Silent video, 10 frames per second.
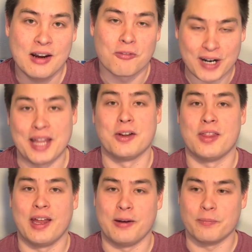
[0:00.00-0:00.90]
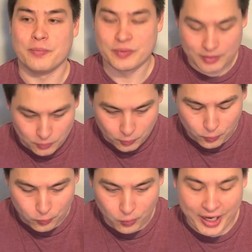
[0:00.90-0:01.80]
rather than
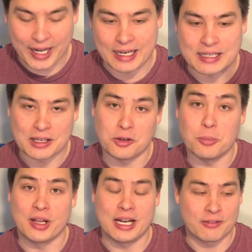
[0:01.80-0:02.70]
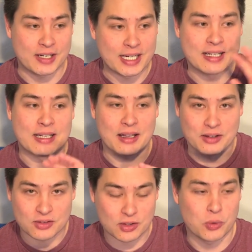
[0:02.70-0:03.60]
waiting until you play a reed until
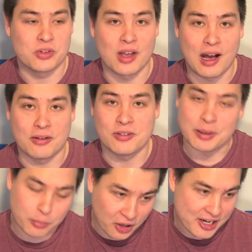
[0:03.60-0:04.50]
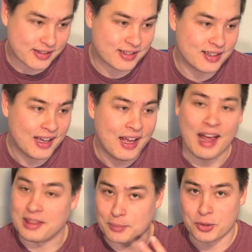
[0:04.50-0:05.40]
it's so soft it breaks,
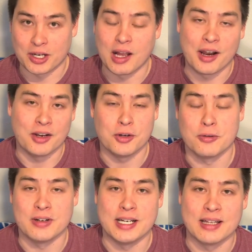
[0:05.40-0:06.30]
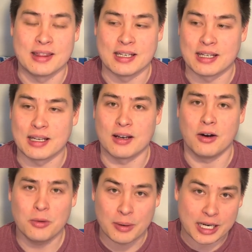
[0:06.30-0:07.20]
and then putting on a new reed and thinking,
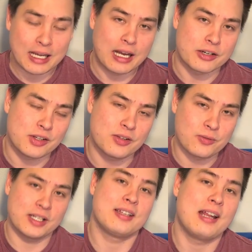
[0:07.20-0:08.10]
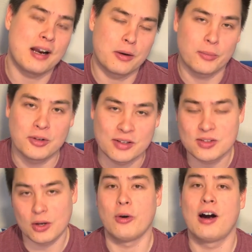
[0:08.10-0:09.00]
oh my gosh, this reed's terrible, it's
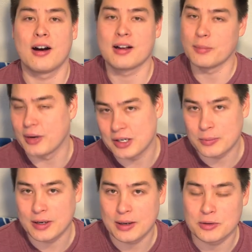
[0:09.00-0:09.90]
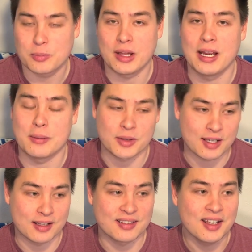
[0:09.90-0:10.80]
so hard compared to what I was playing,
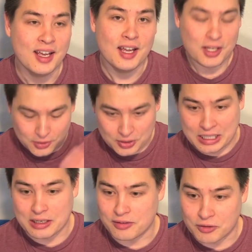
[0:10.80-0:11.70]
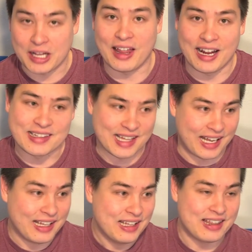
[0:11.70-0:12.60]
because you didn't realize
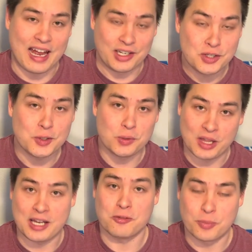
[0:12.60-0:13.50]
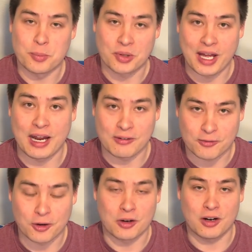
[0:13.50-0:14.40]
that that two that you've been playing
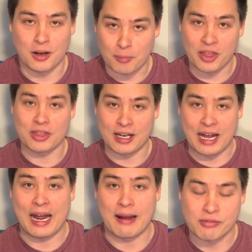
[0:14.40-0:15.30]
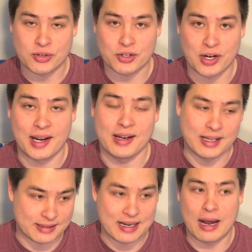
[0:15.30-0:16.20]
for a month and a half straight
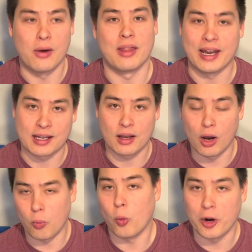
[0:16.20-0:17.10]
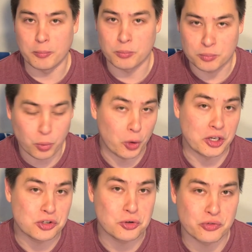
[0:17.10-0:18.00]
is now like a
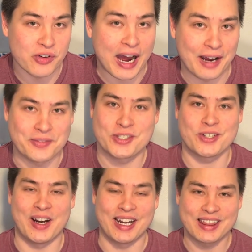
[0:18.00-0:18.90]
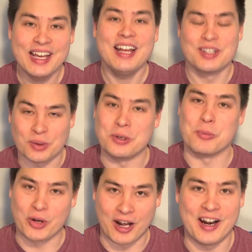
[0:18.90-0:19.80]
1.25 strength. So when you
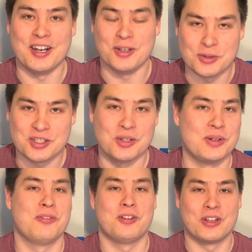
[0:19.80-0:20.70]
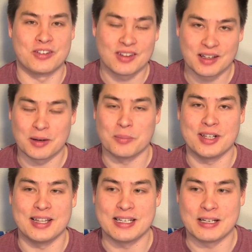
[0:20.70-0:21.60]
put on a new two, it feels
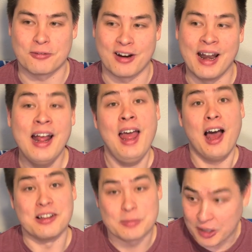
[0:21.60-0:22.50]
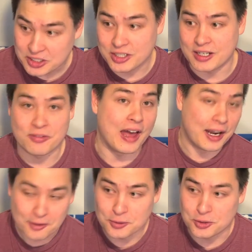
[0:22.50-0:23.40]
completely different, especially if that
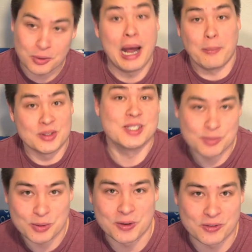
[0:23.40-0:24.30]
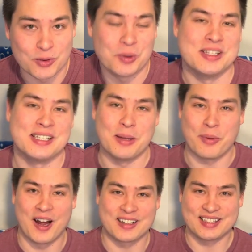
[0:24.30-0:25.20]
new two happens to be one of the ones in the
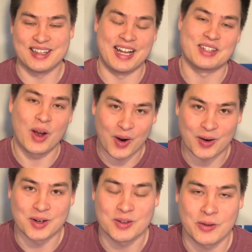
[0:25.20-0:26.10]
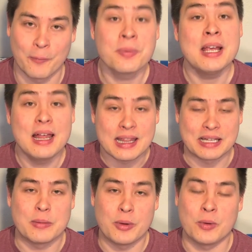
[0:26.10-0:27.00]
box that's harder. So that's
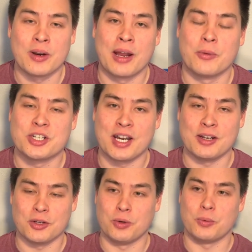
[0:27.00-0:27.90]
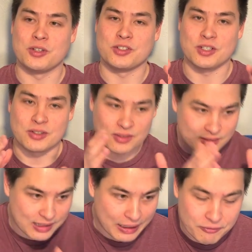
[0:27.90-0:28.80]
a big one I wish I knew, was just
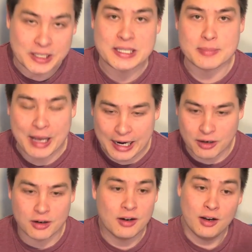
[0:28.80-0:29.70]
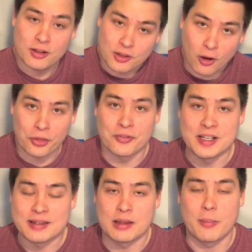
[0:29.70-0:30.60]
that reeds matter, all the
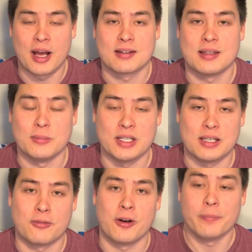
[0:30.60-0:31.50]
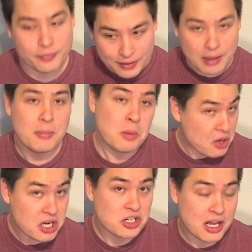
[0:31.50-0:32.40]
reeds in the box can be different, and maybe I
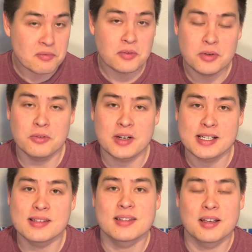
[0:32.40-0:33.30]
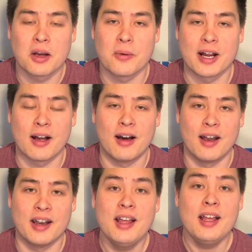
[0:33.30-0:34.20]
should have a few reeds going
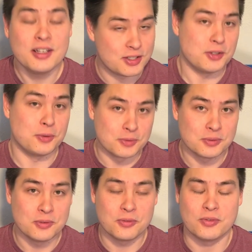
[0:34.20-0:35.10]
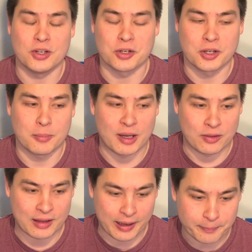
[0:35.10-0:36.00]
on too. Feel good about
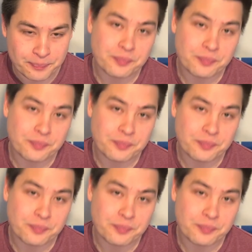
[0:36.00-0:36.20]
that.